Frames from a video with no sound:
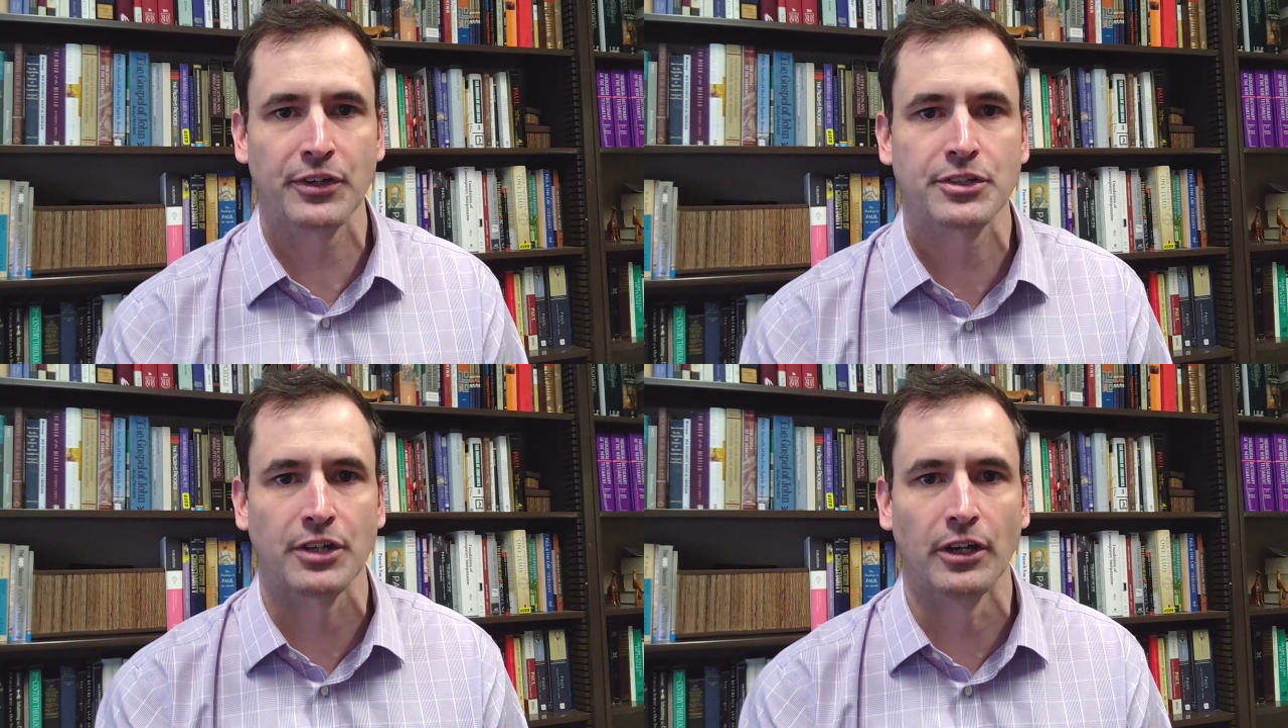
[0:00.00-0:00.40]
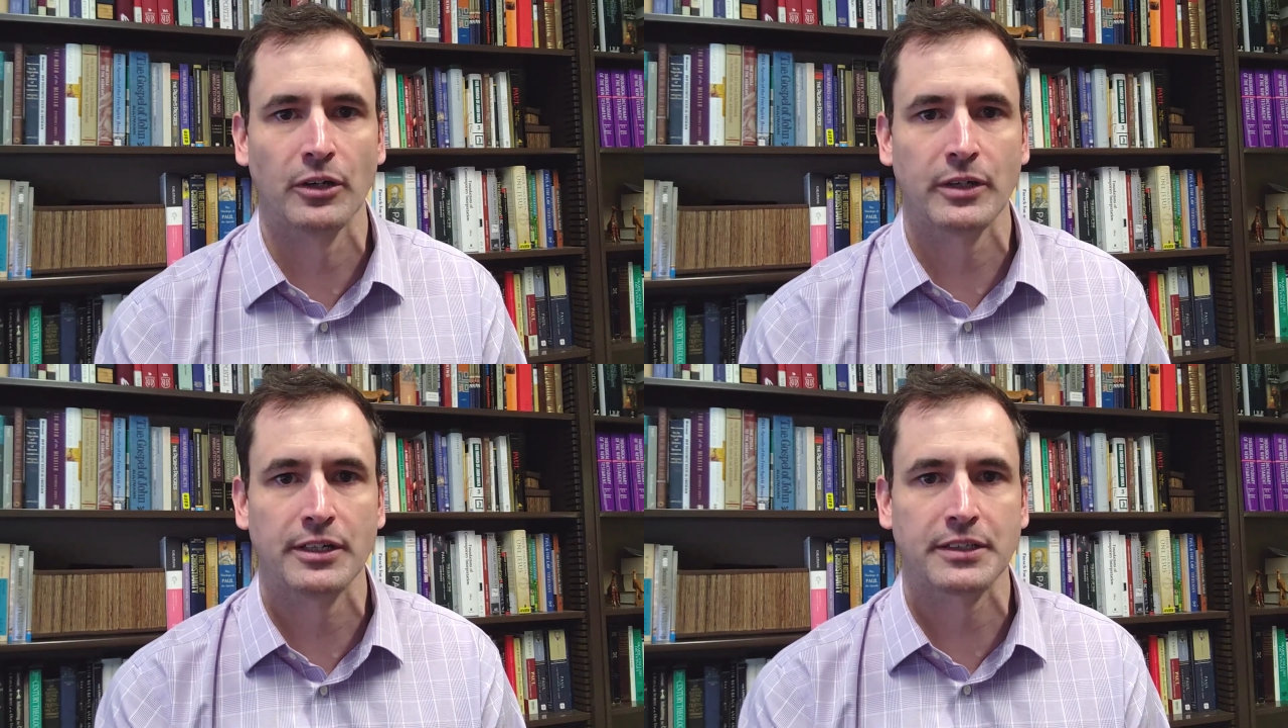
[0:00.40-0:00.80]
or
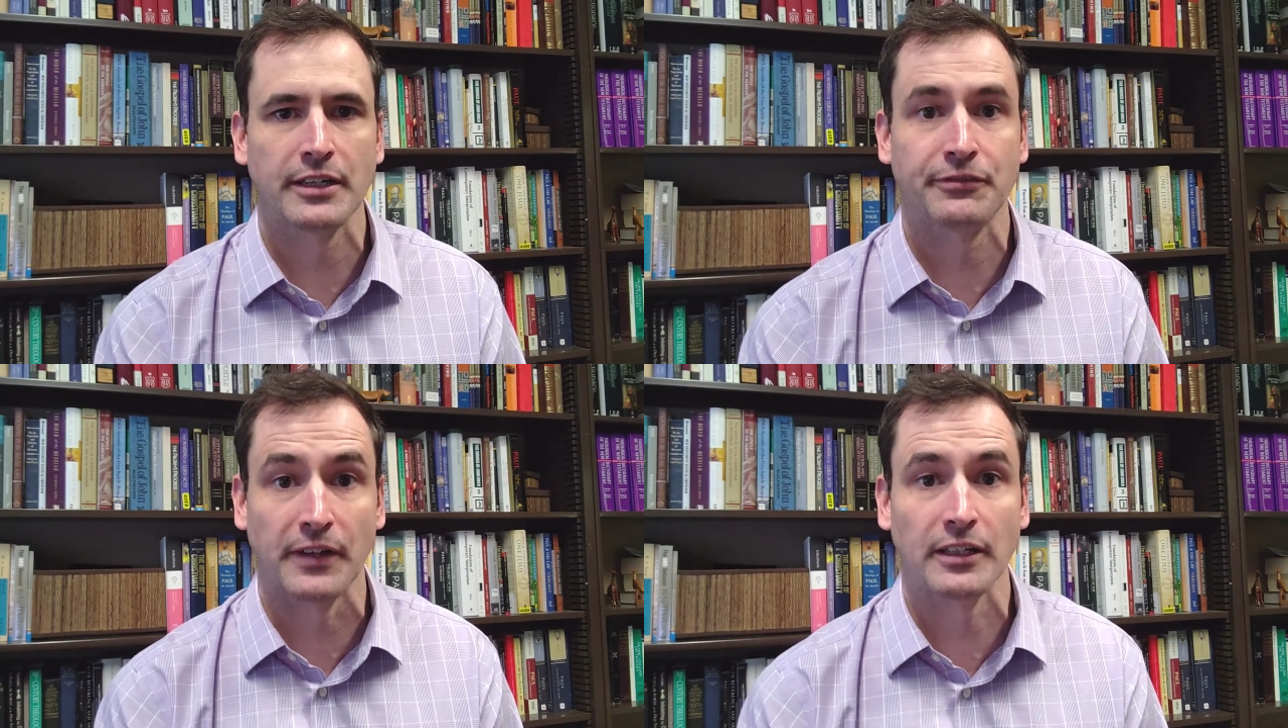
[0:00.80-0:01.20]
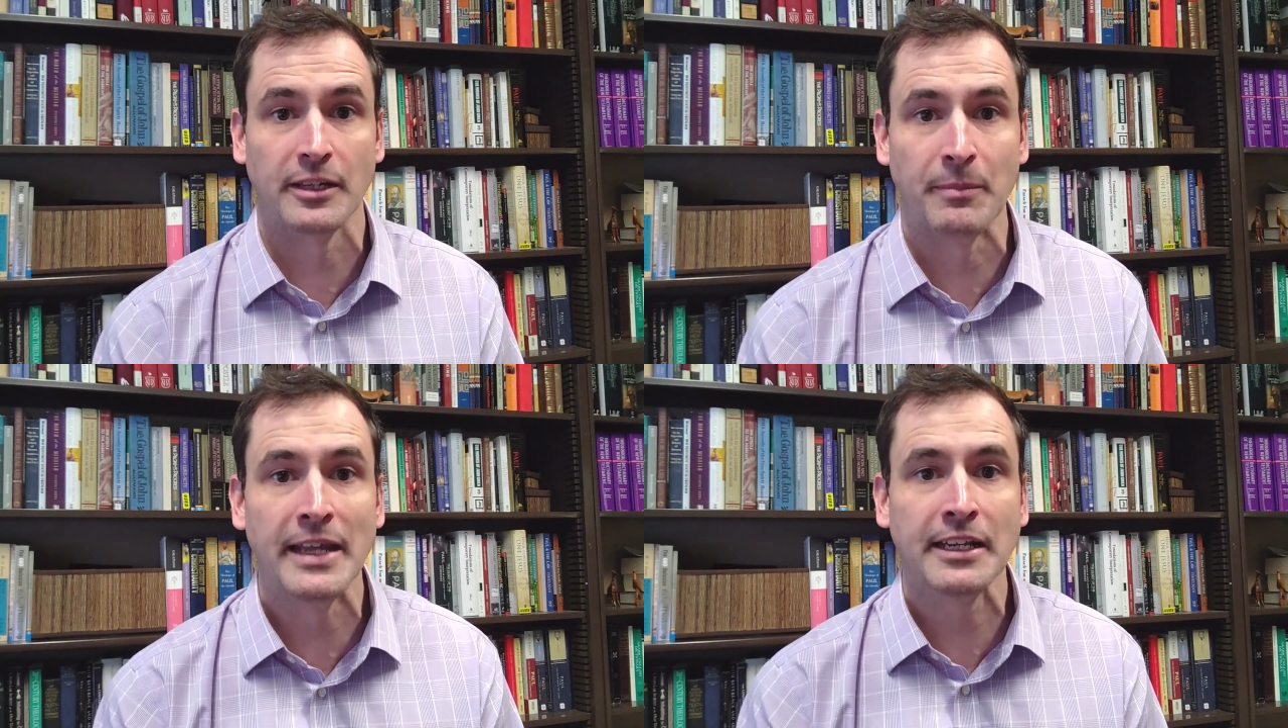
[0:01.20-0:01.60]
so is a
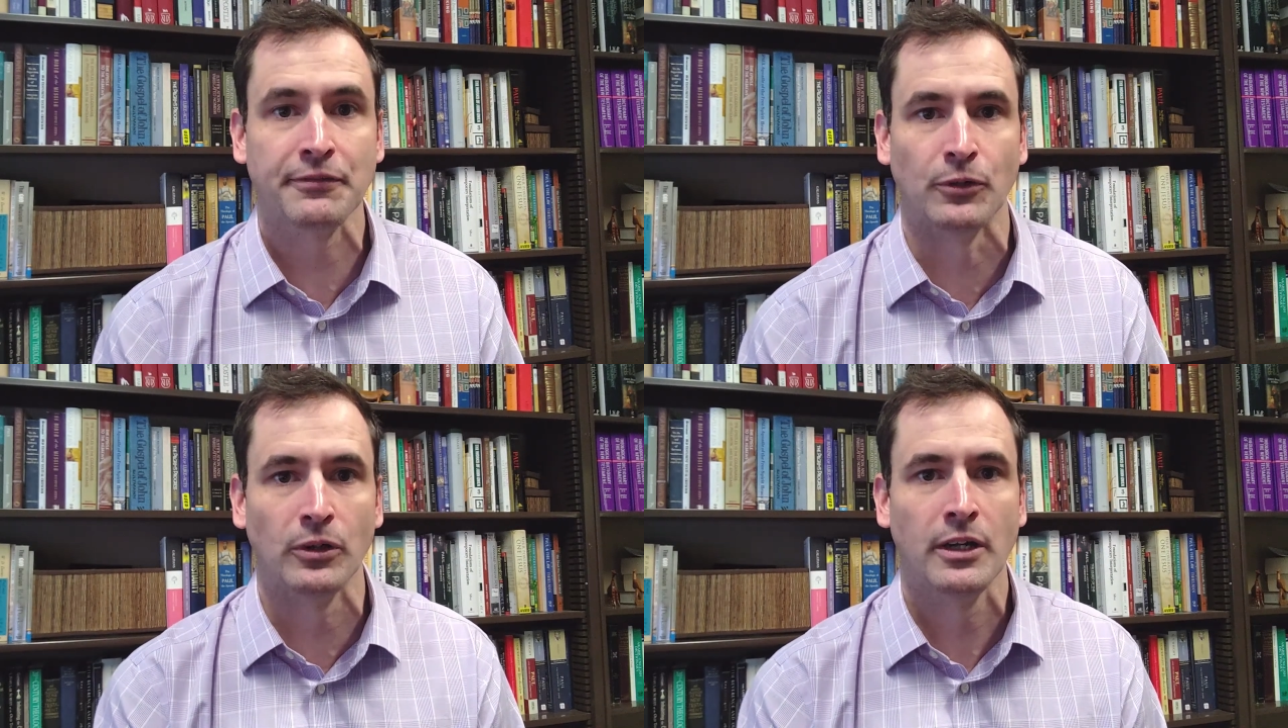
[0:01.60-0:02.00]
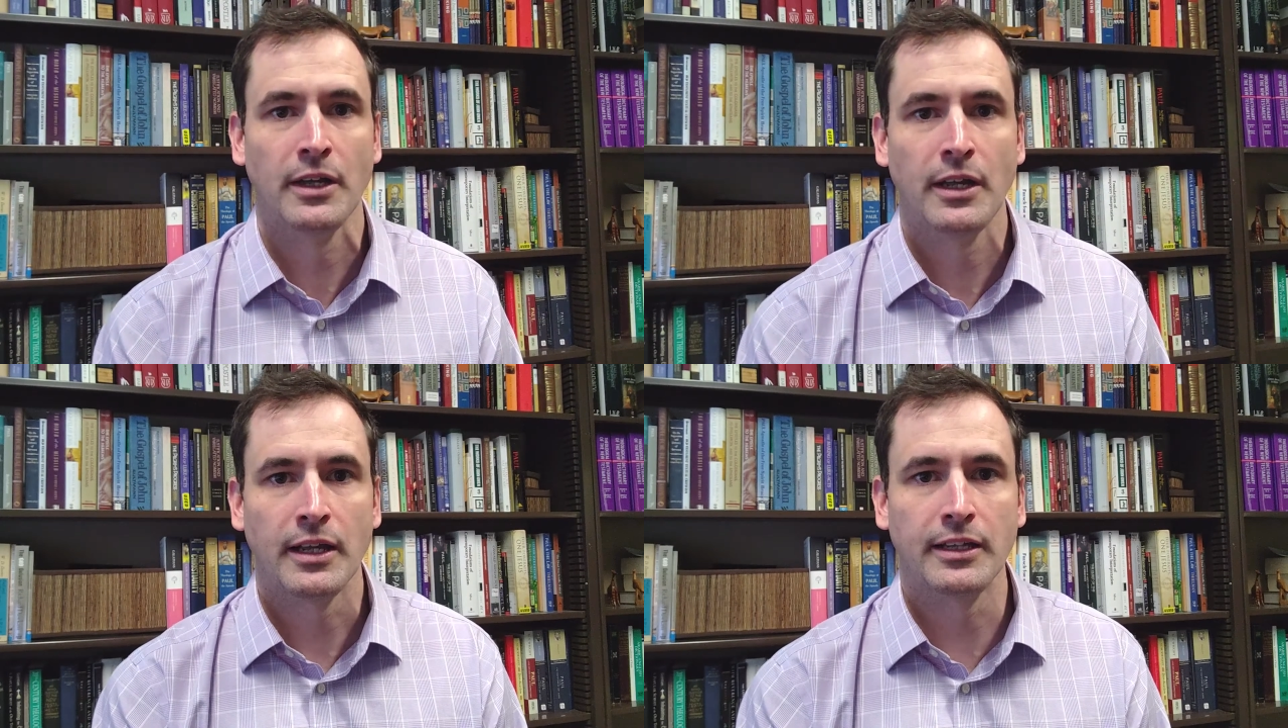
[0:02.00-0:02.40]
fairly meaningful
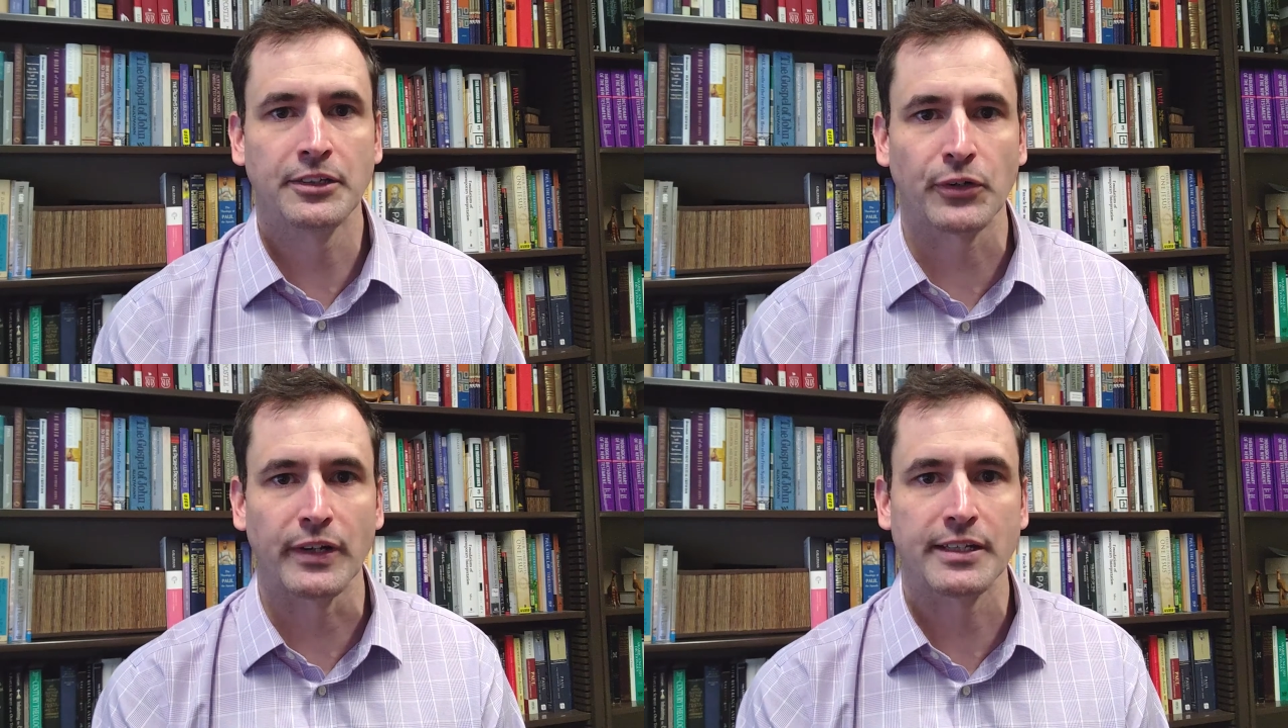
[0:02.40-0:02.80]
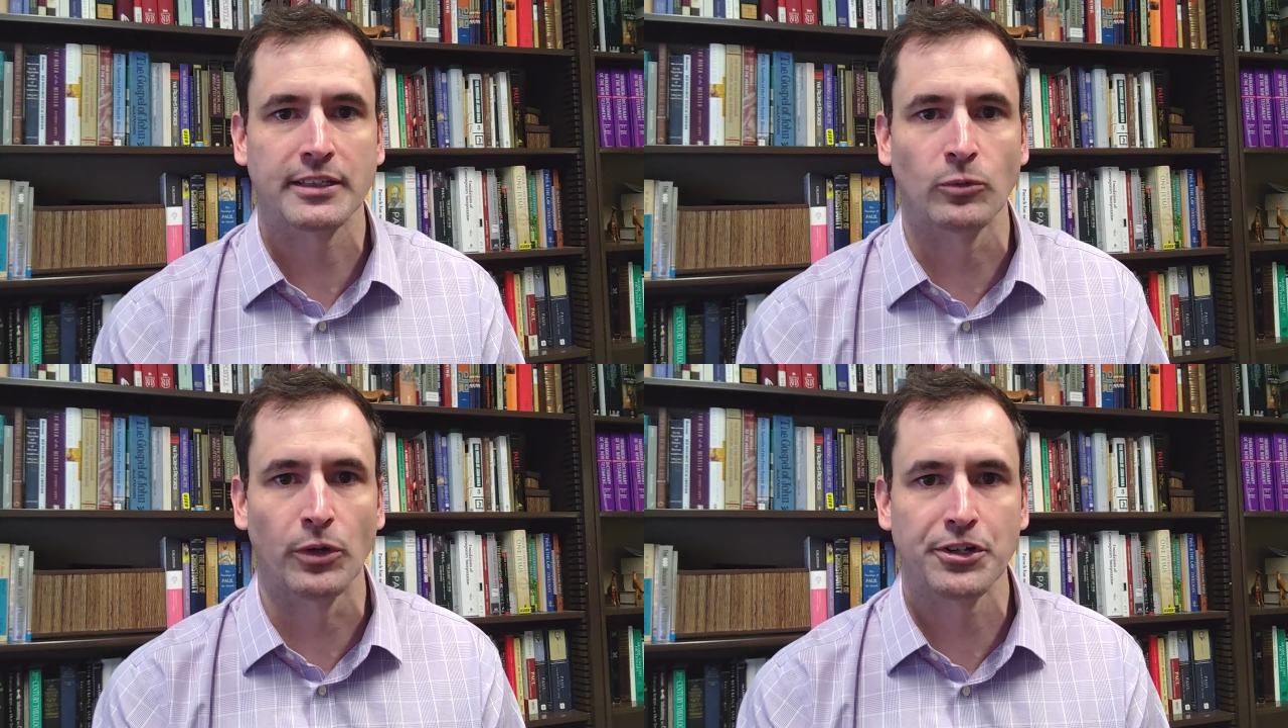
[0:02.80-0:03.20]
increase
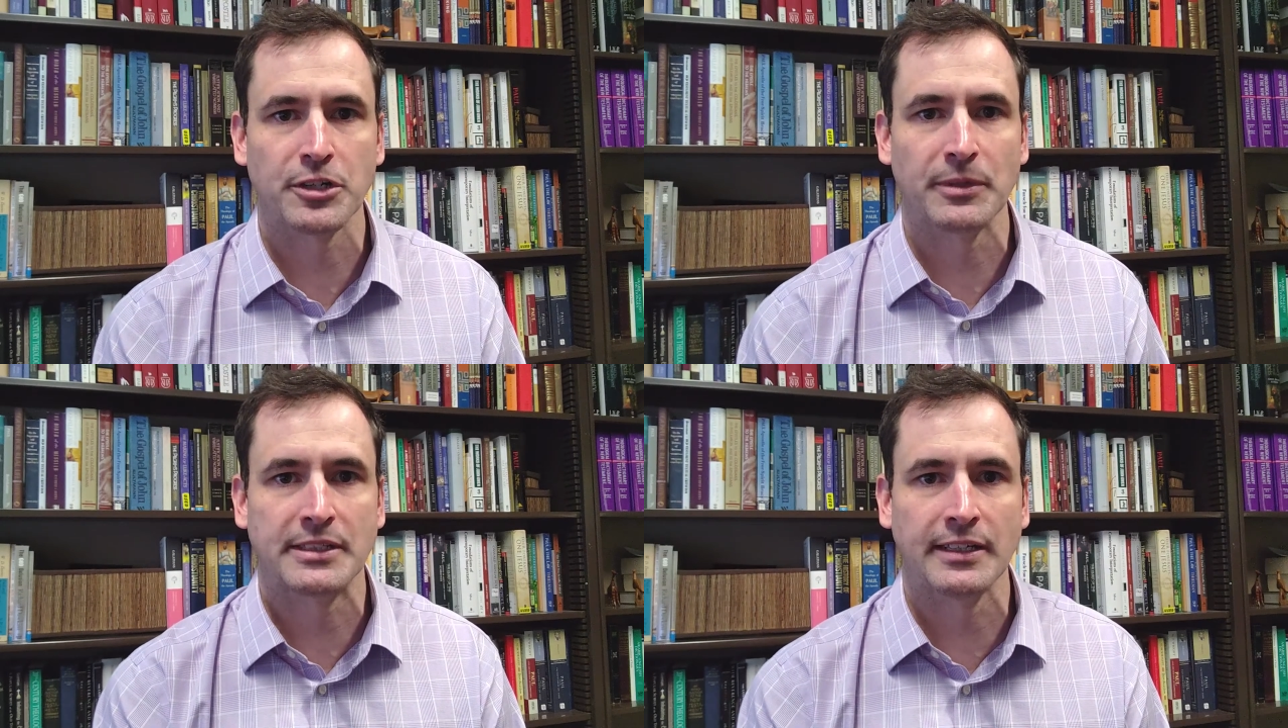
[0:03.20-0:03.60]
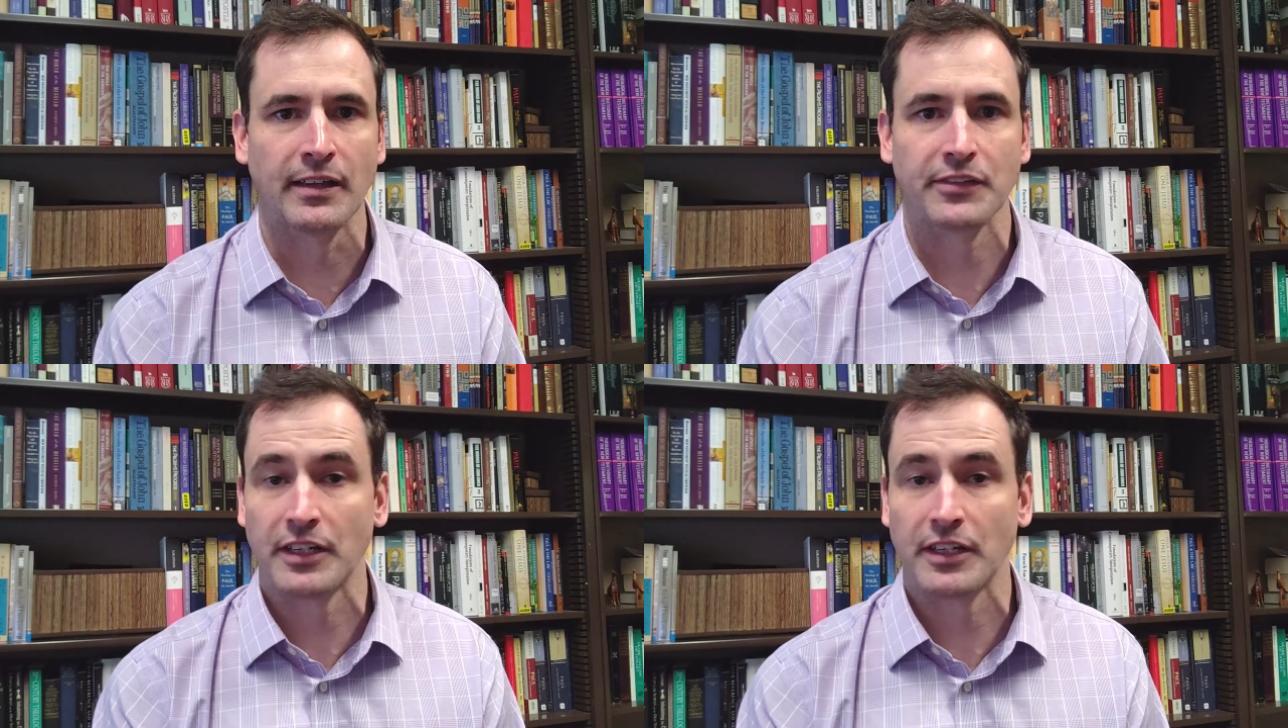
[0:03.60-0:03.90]
in worship attendance.